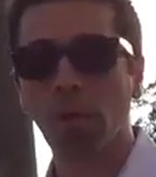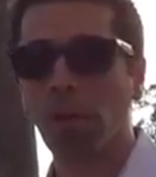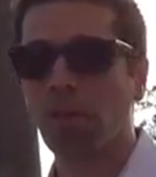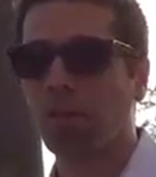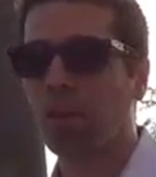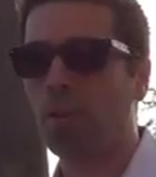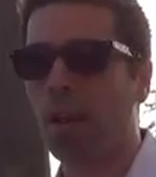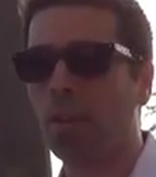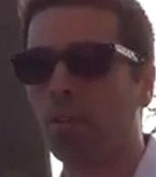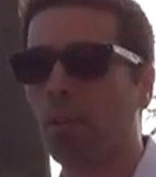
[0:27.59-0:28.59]
We also have
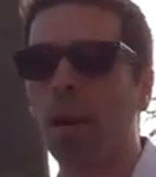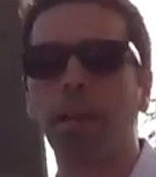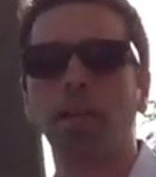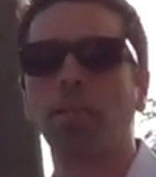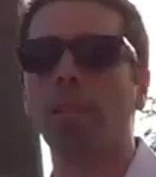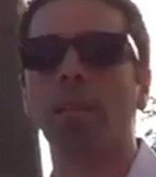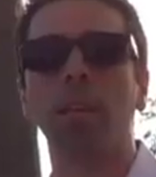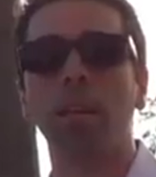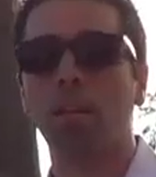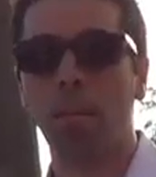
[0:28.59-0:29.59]
had a variety of, like,
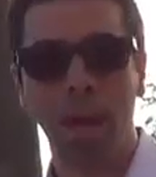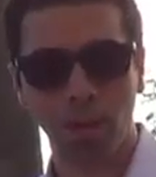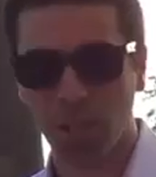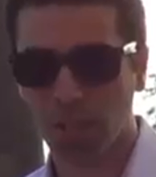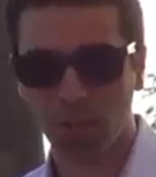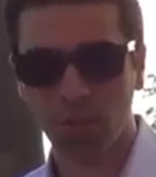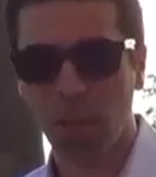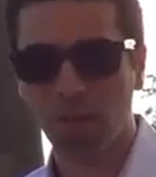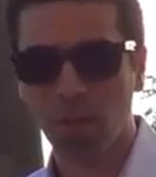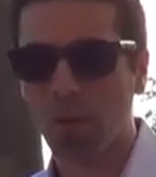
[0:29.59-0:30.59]
the Magic
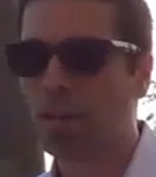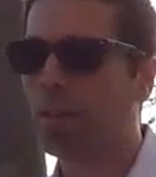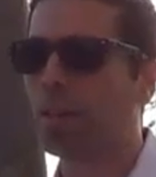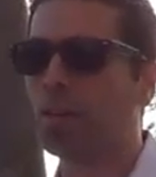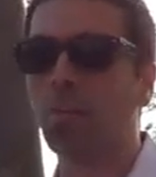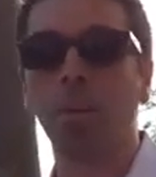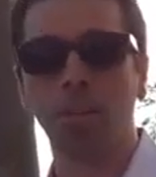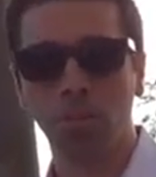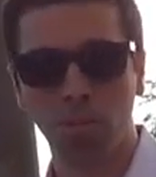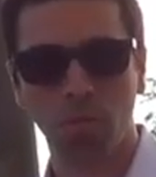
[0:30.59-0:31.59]
have trained here, the
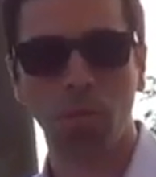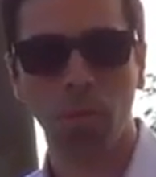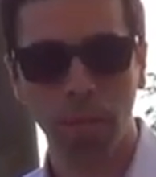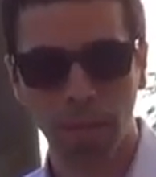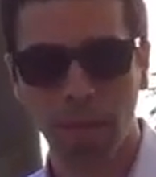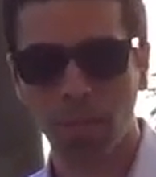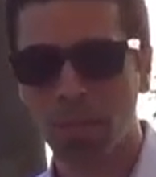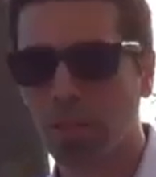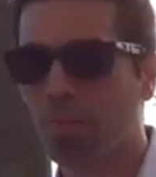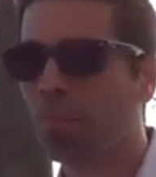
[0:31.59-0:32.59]
Bucks used to do their mini
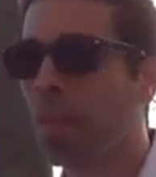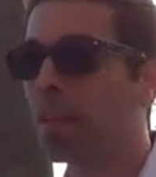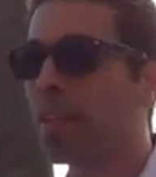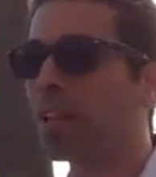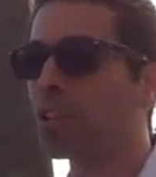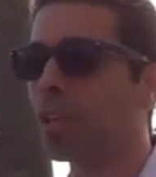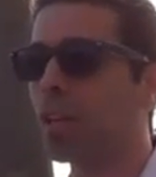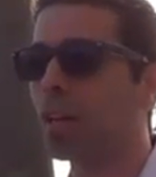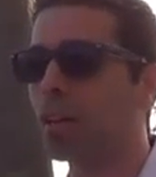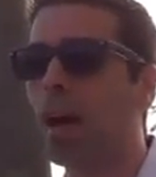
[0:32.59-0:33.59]
camps here. It's
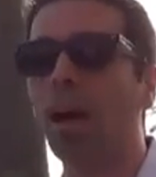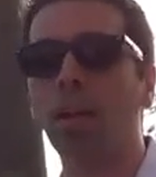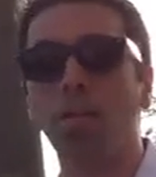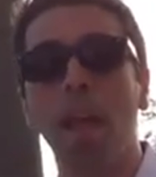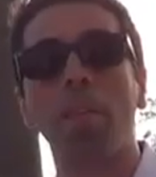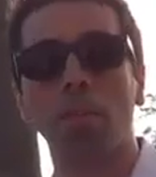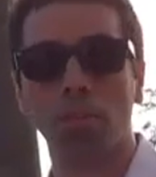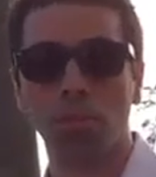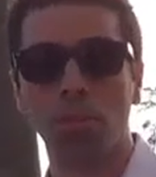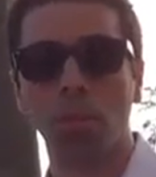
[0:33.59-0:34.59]
actually a lot of
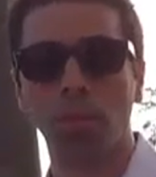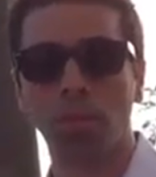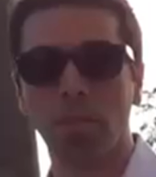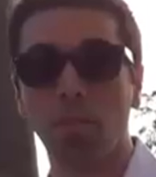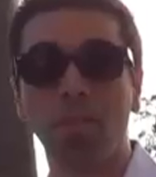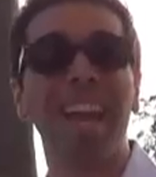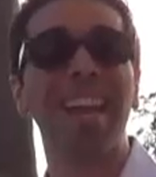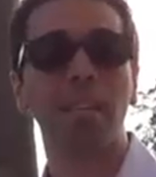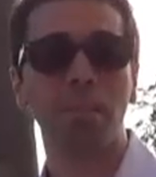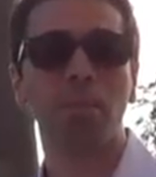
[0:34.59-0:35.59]
amateur sports. It's over
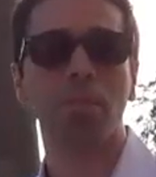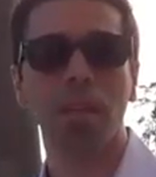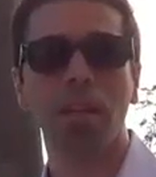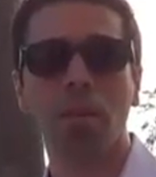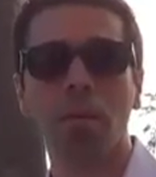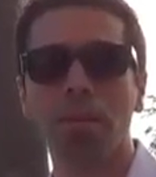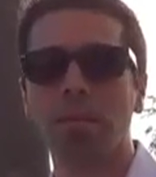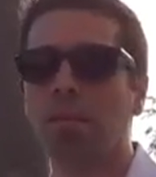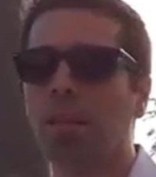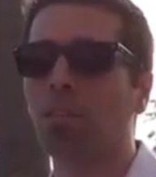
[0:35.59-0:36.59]
90% of our
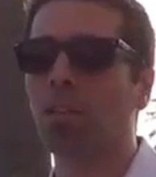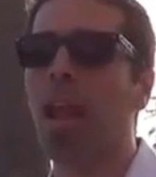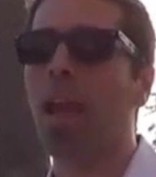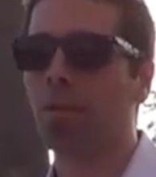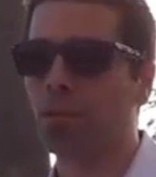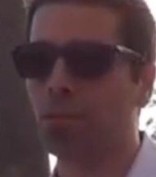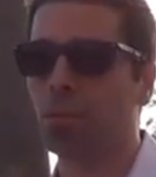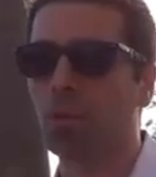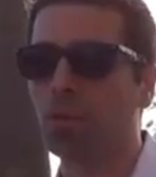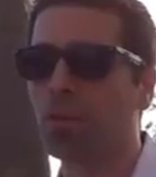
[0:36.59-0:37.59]
business is actually amateur
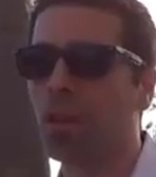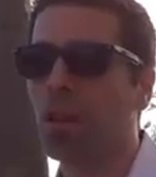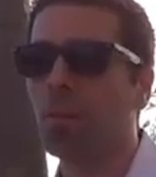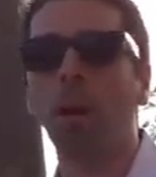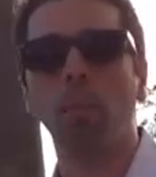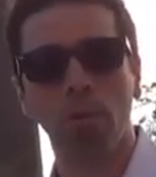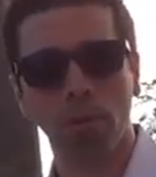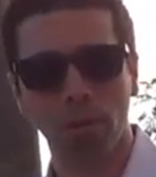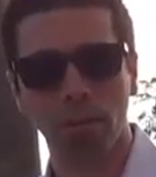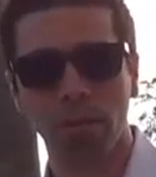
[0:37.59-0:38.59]
sports. Pop
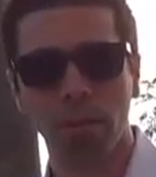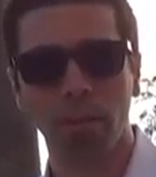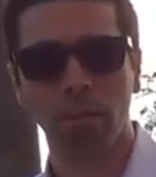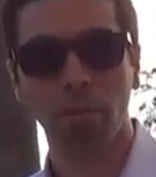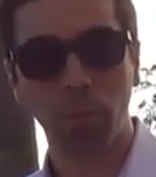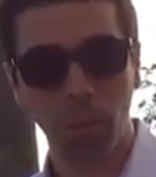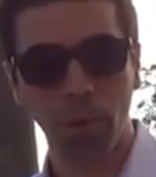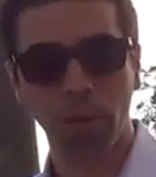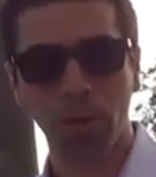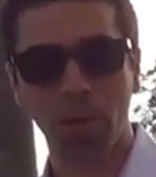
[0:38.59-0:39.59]
Warner does their Super
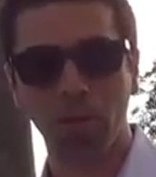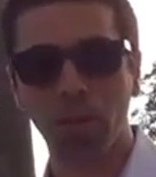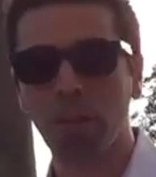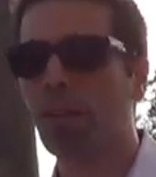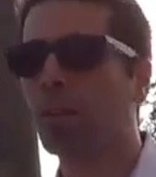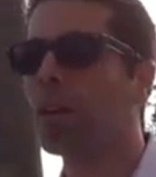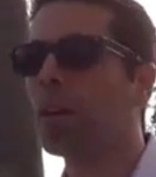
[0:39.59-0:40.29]
Bowl here every year.